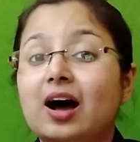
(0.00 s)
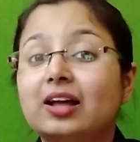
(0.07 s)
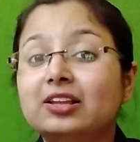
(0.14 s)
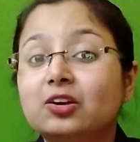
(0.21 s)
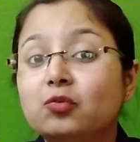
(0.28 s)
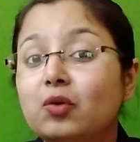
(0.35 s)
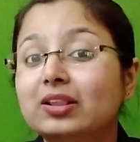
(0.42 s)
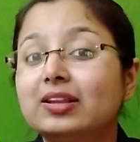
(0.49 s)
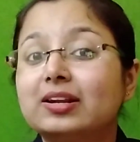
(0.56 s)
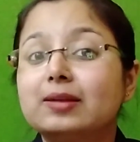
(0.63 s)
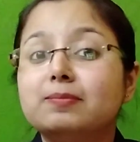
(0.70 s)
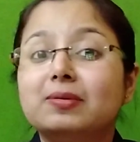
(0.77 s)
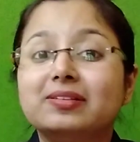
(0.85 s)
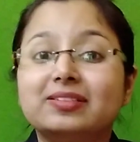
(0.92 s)
other
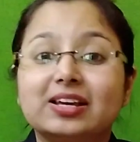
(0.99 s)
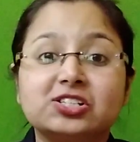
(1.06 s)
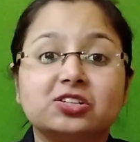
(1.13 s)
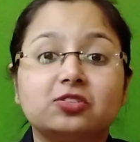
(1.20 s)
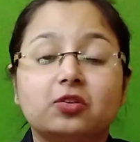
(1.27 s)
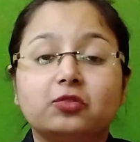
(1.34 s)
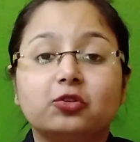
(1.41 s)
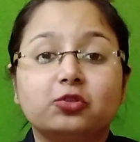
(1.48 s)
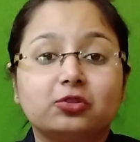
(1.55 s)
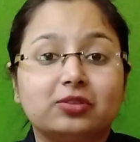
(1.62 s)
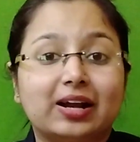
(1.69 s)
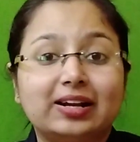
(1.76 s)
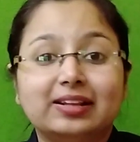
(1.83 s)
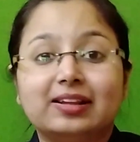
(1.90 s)
vulnerable sections of the
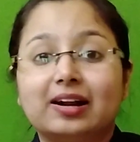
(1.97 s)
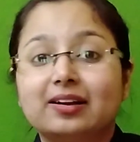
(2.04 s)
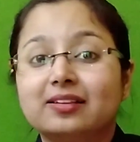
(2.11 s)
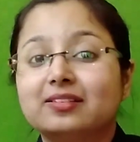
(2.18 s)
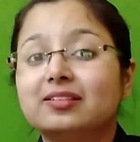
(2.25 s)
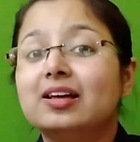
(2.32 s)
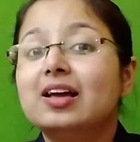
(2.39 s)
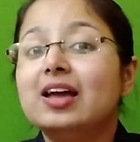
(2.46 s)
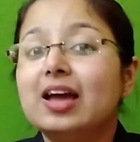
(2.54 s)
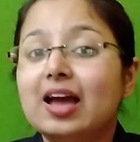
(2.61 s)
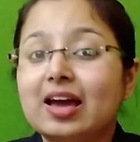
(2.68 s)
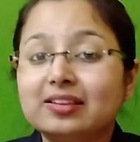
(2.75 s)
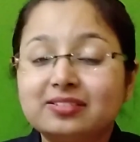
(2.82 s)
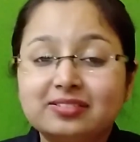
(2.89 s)
society, that is
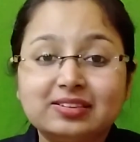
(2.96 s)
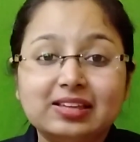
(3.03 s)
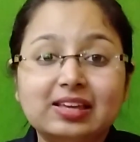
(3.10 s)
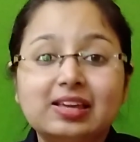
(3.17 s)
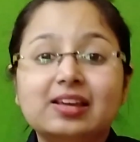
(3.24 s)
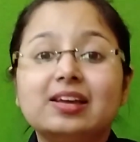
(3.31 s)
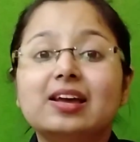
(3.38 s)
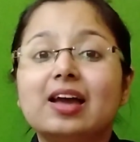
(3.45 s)
SC,